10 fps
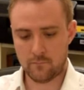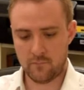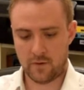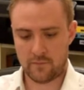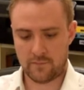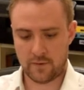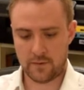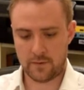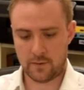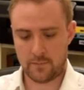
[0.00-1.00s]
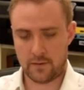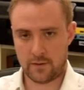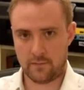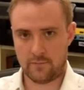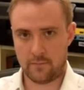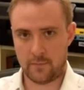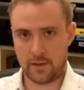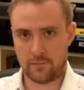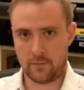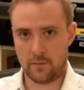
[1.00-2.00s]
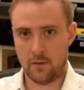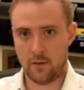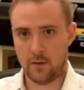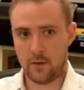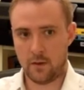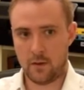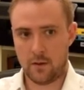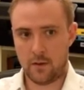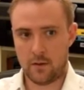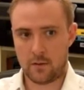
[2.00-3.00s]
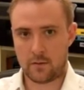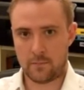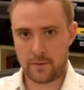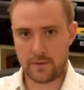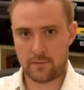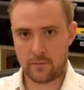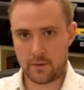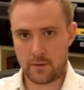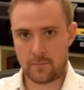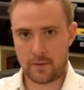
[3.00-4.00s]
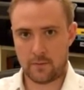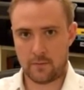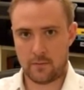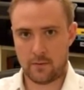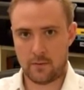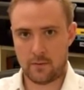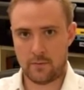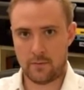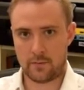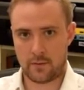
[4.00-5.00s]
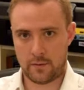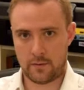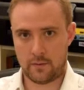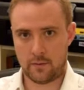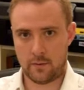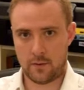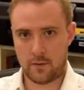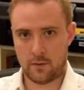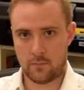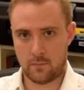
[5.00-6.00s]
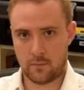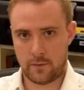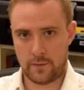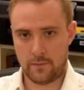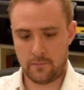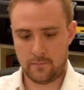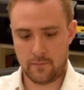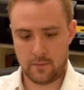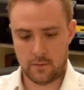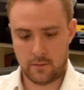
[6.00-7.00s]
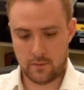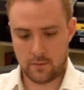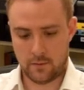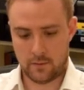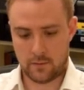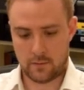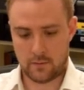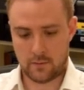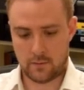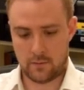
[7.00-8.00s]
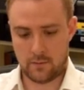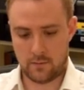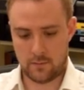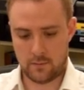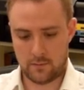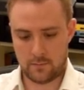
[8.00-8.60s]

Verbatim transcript: fire coming down from heaven could be talking about nuclear war here. Uh,